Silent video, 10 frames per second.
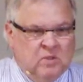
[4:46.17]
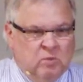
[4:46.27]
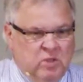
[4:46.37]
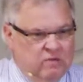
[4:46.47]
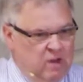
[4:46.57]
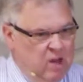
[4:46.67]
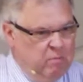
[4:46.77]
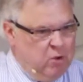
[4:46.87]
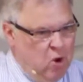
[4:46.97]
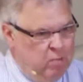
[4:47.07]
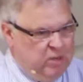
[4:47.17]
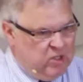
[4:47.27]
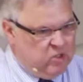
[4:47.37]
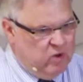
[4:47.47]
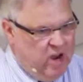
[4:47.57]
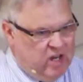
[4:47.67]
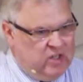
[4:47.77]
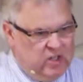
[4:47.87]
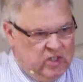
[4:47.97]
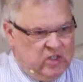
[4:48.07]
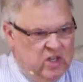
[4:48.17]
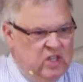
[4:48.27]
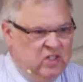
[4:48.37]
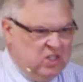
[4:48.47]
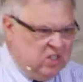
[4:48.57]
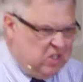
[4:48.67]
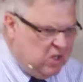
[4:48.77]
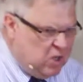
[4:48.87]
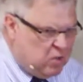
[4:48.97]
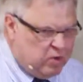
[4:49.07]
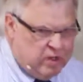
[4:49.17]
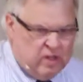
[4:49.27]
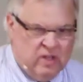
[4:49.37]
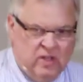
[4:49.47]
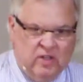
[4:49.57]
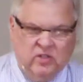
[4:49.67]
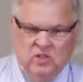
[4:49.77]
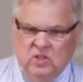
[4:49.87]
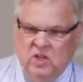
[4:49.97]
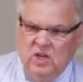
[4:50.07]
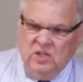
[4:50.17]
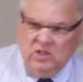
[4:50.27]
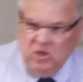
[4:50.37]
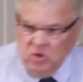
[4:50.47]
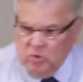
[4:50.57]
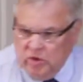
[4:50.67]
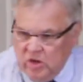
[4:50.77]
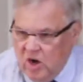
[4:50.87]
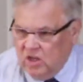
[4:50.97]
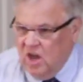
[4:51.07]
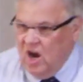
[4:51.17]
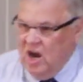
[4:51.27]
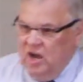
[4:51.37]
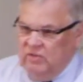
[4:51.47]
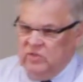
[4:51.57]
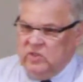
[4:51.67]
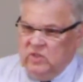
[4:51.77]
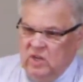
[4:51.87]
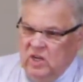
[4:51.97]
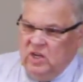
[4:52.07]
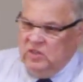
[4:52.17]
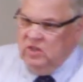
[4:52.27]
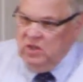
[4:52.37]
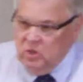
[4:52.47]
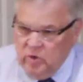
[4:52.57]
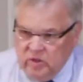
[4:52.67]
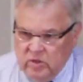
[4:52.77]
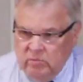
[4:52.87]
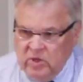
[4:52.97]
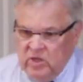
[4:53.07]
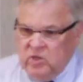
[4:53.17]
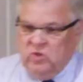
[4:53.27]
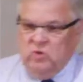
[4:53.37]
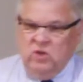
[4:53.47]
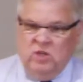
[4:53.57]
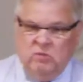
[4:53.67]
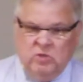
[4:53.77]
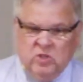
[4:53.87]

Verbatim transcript: We develop coping strategies to deal with things, to deal with our lives, to deal with diminished dreams.